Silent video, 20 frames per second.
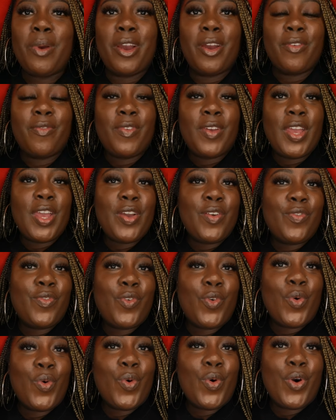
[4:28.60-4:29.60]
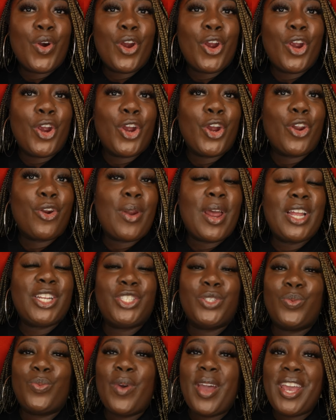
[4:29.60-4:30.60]
perfect for
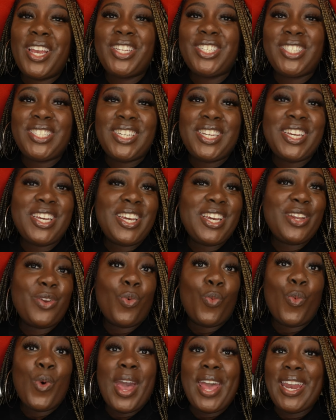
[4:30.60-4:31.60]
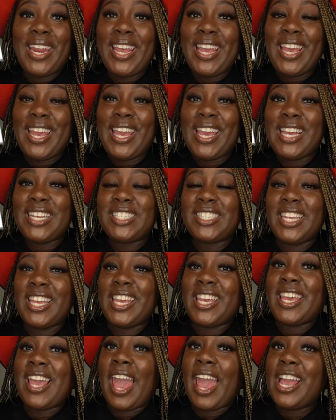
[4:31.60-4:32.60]
graduation, weddings,
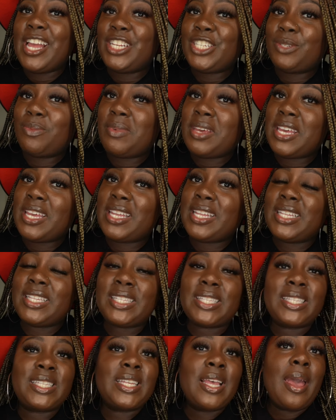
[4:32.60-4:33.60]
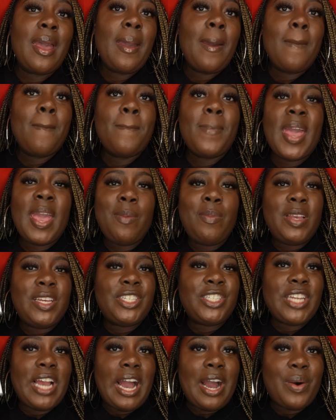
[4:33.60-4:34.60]
engagements, baby
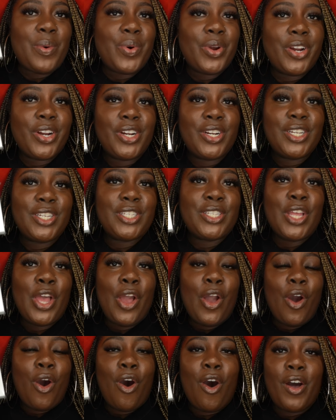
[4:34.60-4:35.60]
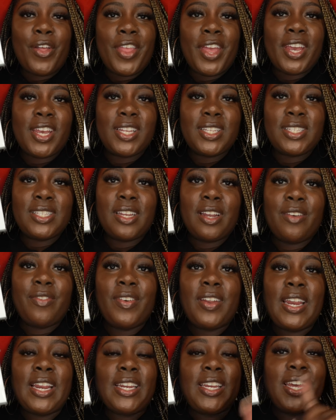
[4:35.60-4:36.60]
showers, all that good stuff.
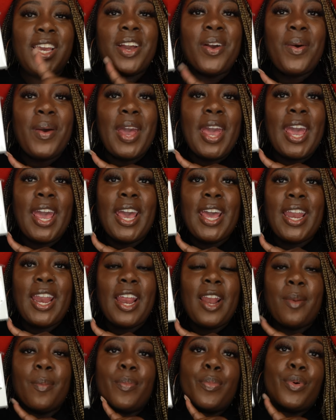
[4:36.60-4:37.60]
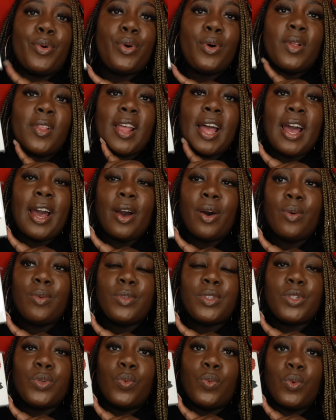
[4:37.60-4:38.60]
And I did go ahead and pull
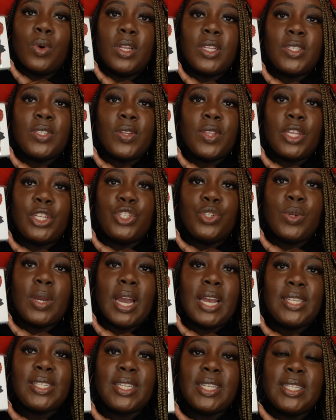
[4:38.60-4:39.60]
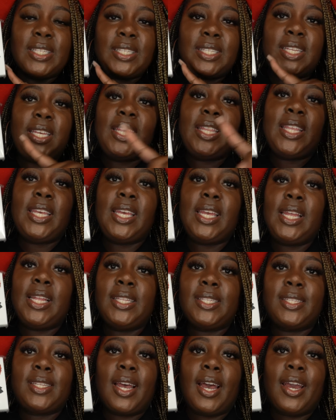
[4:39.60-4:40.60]
out one so that you guys can see the
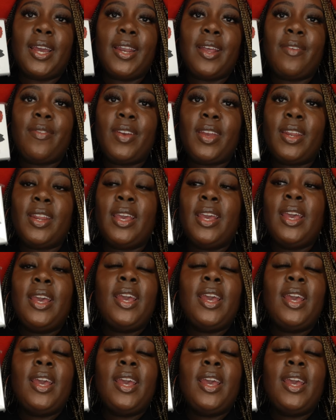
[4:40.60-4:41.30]
inside of it.